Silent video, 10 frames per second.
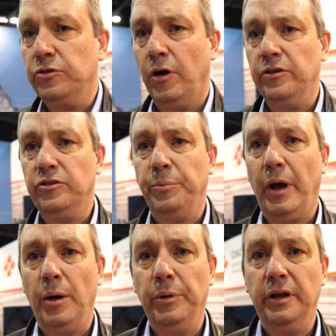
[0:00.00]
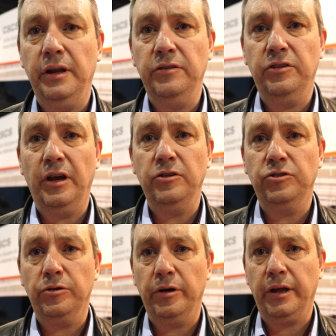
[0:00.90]
science department at ETH
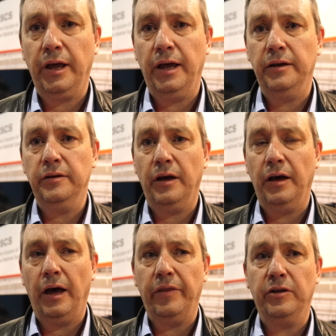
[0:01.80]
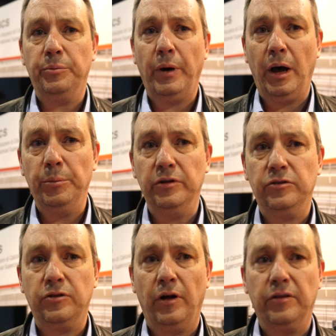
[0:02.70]
Zurich and other
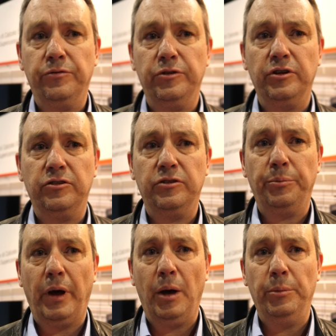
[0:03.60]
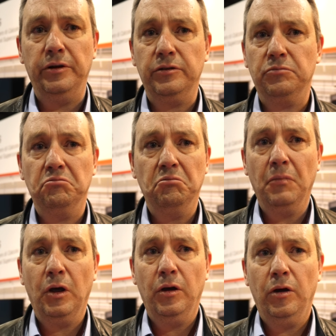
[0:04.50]
departments like the physics department,
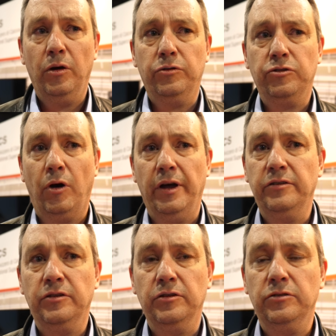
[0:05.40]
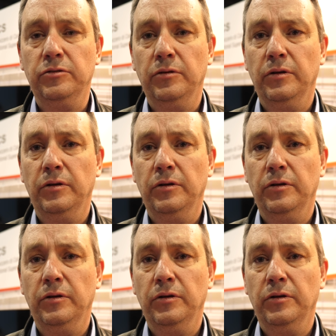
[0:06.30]
earth sciences,